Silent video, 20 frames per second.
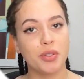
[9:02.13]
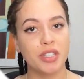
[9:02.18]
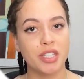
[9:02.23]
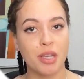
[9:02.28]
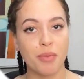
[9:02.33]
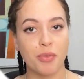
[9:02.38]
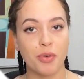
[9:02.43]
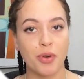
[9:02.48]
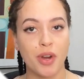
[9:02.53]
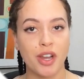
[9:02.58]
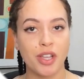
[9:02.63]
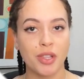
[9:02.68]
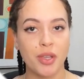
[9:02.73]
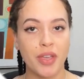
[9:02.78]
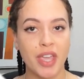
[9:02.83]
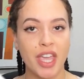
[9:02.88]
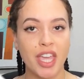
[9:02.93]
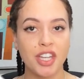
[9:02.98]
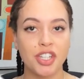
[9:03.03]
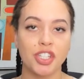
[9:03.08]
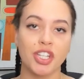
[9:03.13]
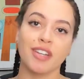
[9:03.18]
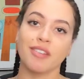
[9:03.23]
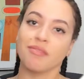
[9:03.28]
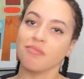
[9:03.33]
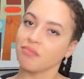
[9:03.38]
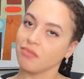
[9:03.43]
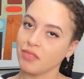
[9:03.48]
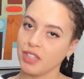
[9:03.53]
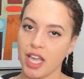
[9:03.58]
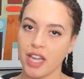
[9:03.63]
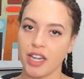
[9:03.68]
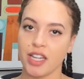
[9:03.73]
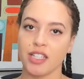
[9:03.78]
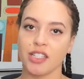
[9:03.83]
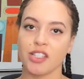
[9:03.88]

to a temporary location. That